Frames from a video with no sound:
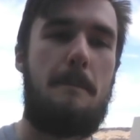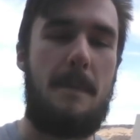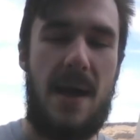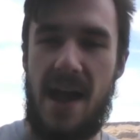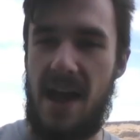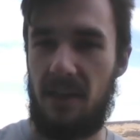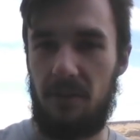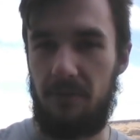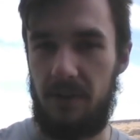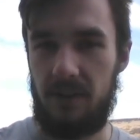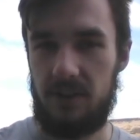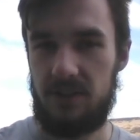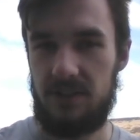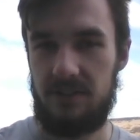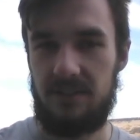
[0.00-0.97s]
math
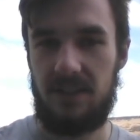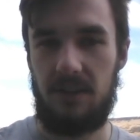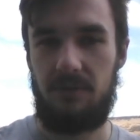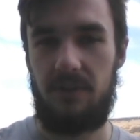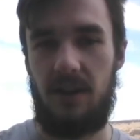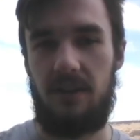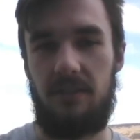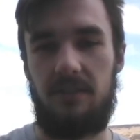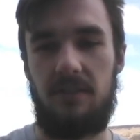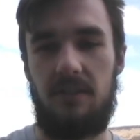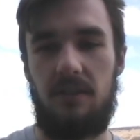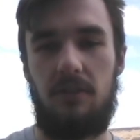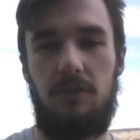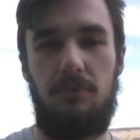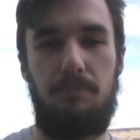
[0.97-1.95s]
functions given us
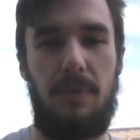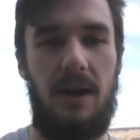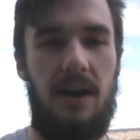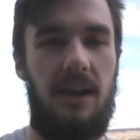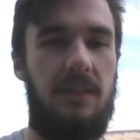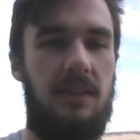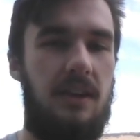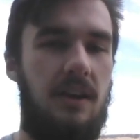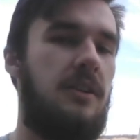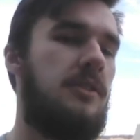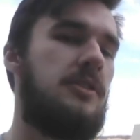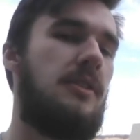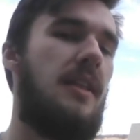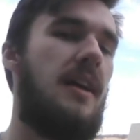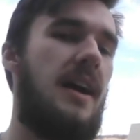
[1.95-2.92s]
by the
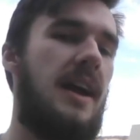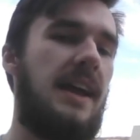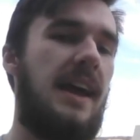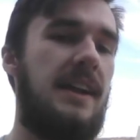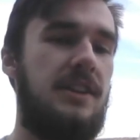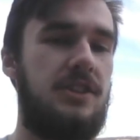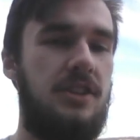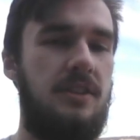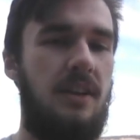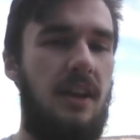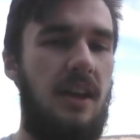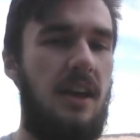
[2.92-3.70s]
underlying engine